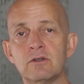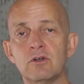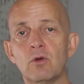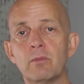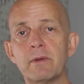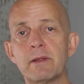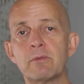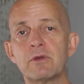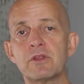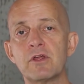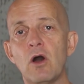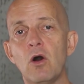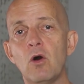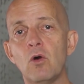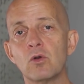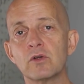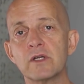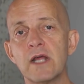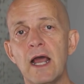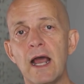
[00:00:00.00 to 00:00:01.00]
normally
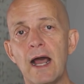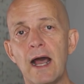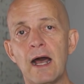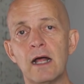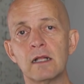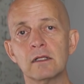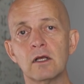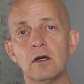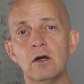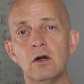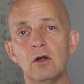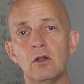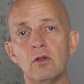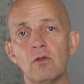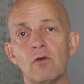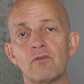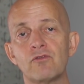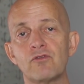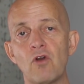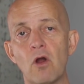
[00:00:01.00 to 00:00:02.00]
withhold
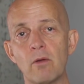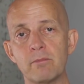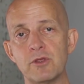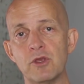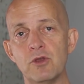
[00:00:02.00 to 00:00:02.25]
alcohol from